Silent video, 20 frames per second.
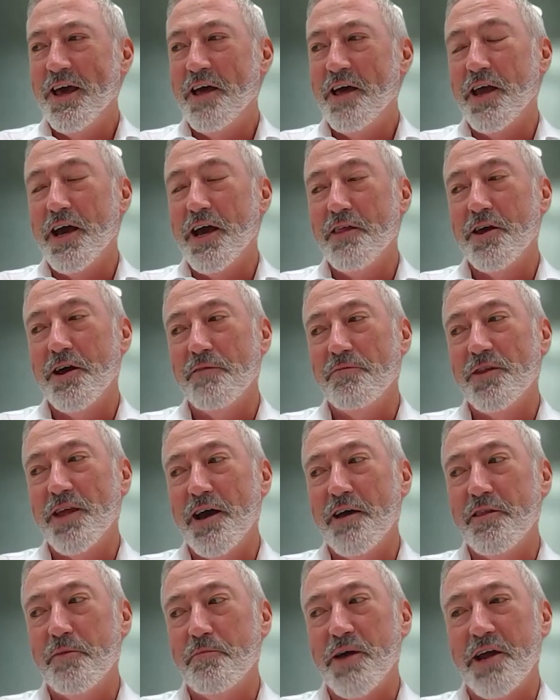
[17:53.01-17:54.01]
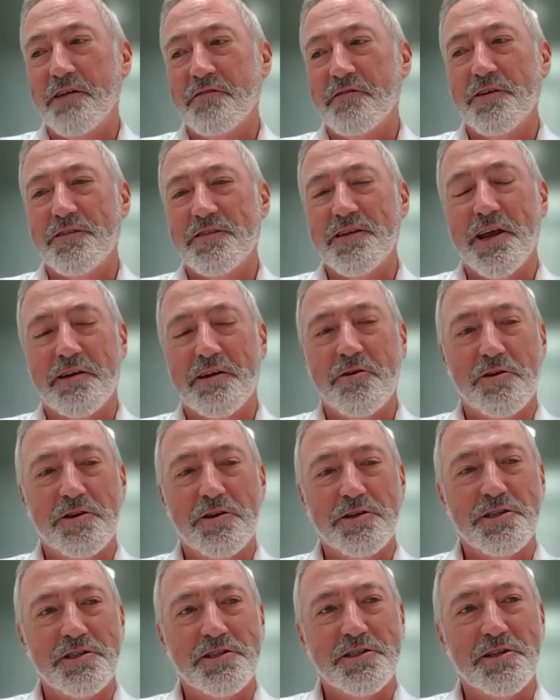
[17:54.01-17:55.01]
And the other battery
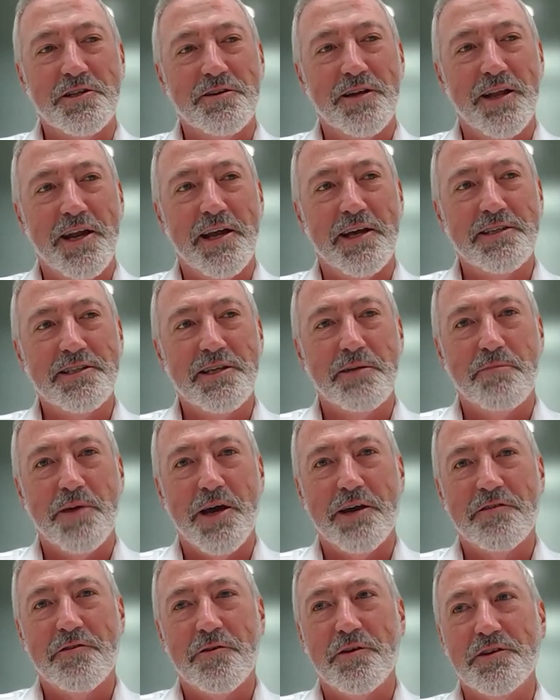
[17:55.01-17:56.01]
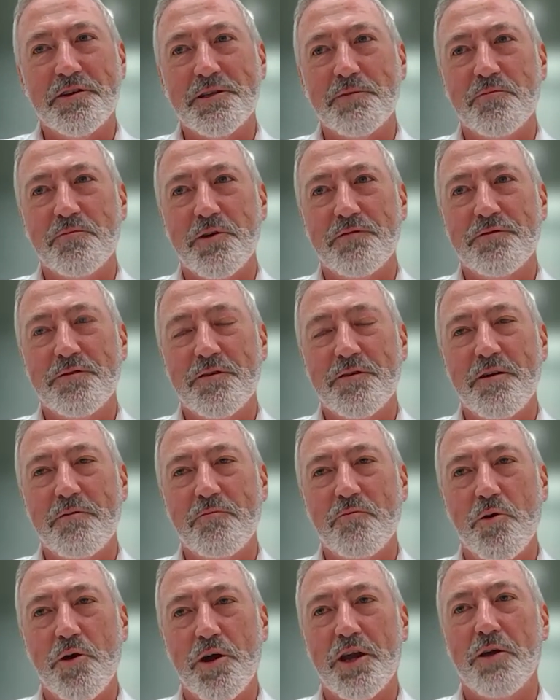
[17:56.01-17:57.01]
technologies in lead acid batteries, and we're
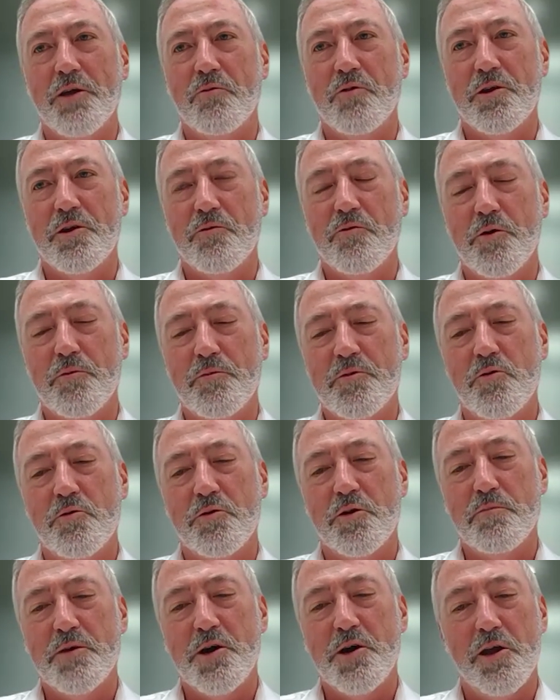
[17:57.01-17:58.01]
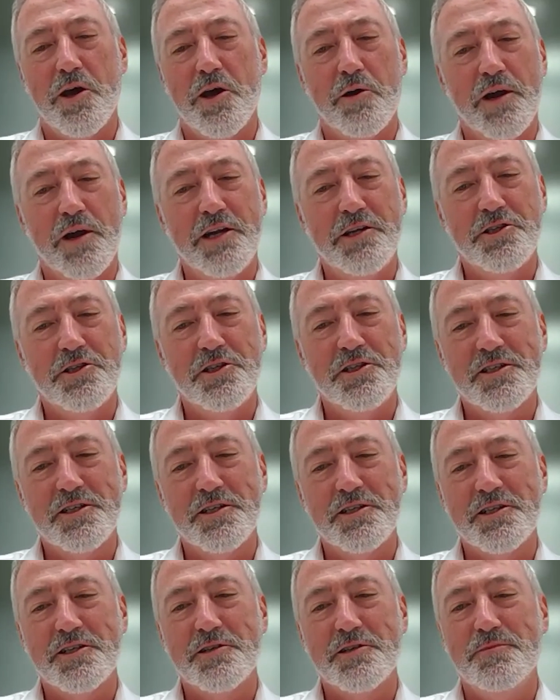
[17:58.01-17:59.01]
working with a group called Apollo Energy
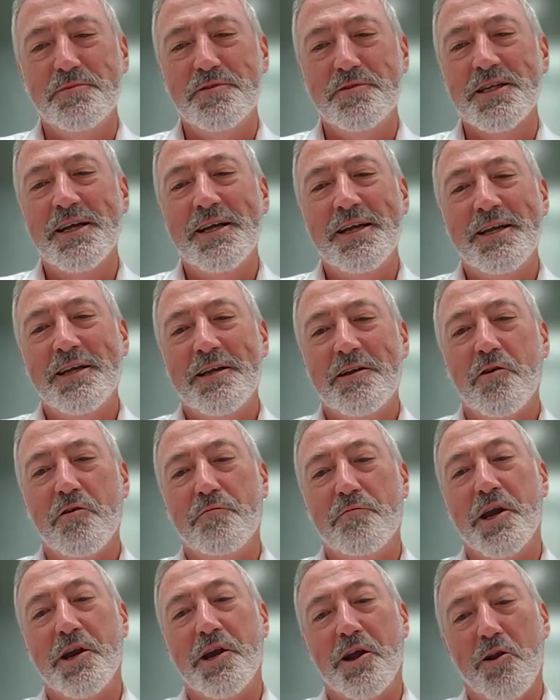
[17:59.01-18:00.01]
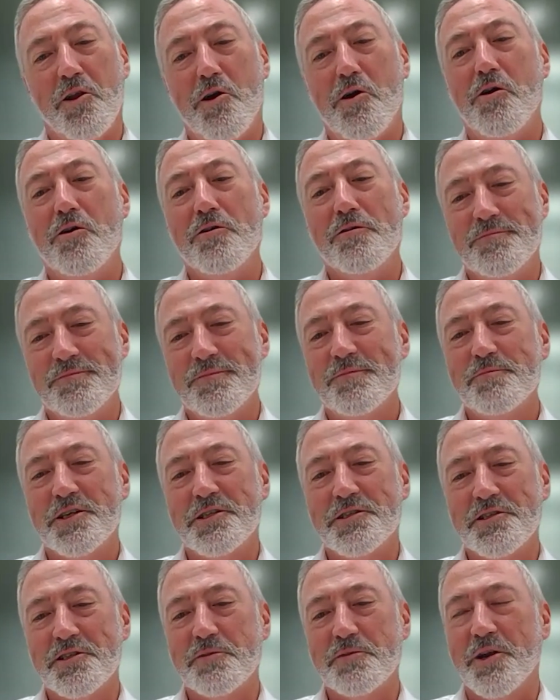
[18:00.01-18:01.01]
Systems, who have been a long
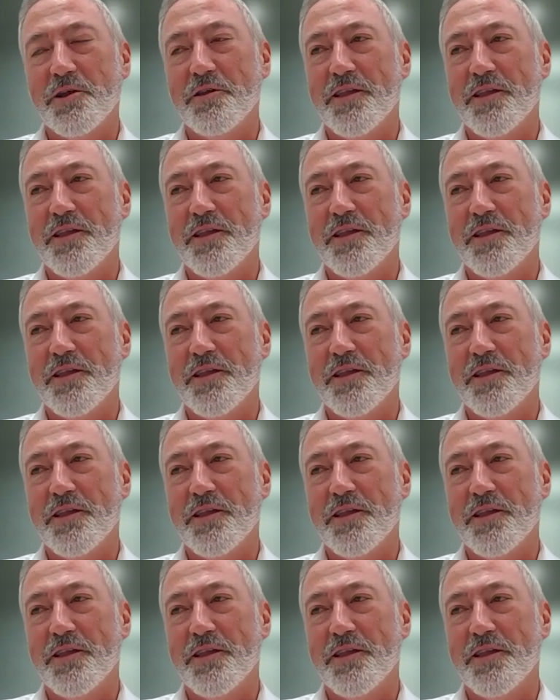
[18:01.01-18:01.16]
participant in that